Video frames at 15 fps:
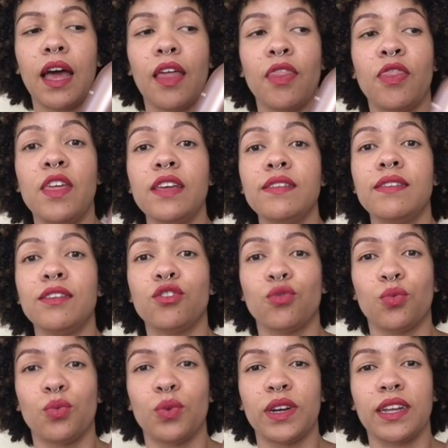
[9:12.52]
This is
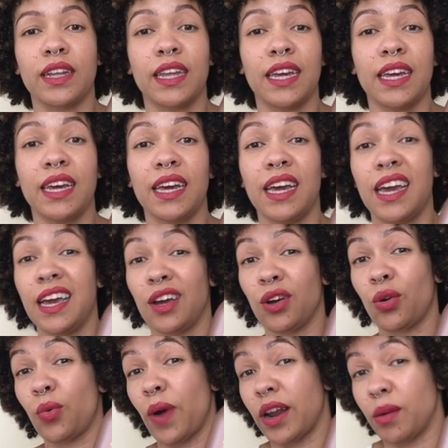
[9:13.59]
really
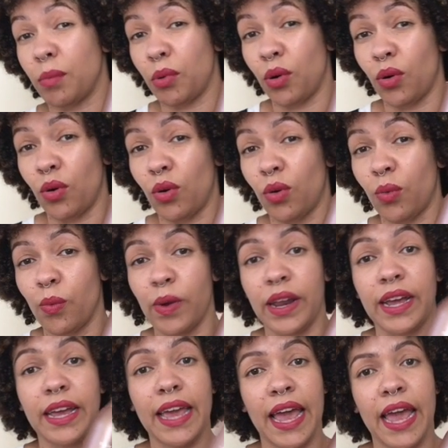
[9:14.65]
incredible when
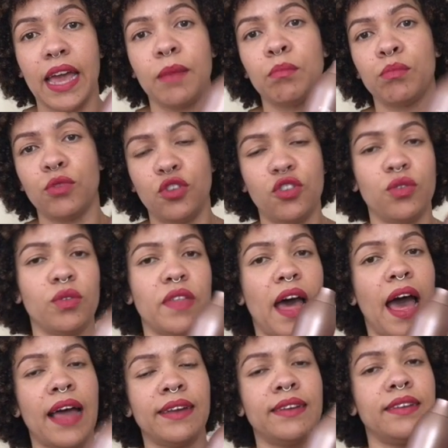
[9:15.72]
it came to
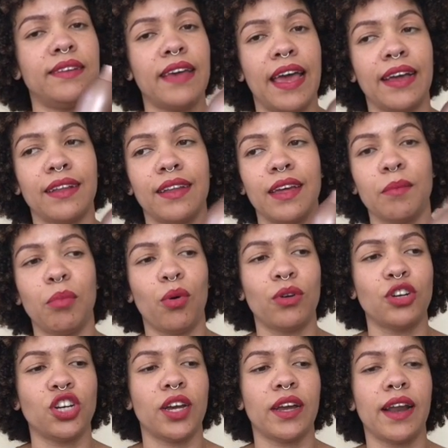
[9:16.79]
that detangling
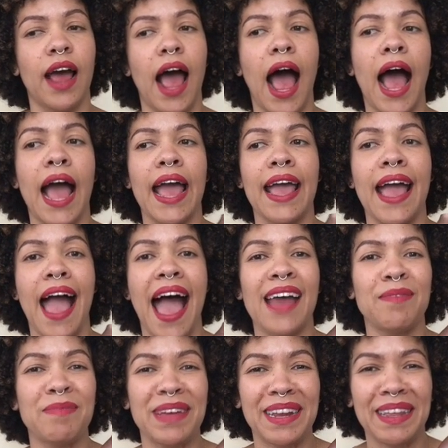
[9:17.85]
portion. I
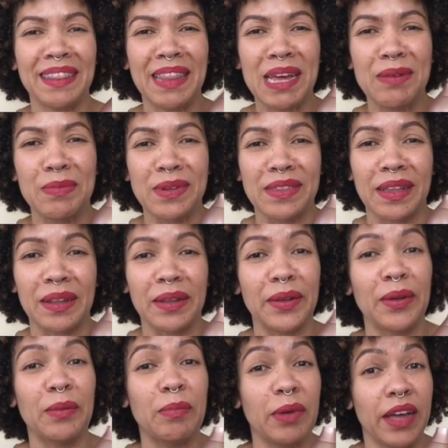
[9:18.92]
admittedly was a
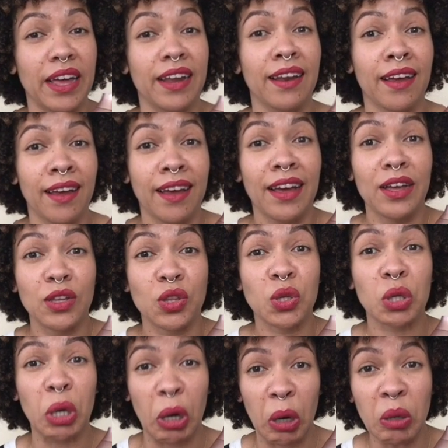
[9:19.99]
little bit
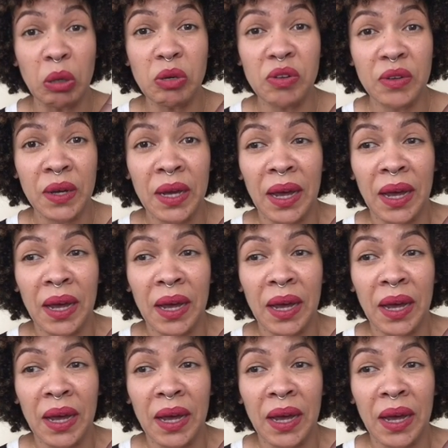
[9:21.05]
skirked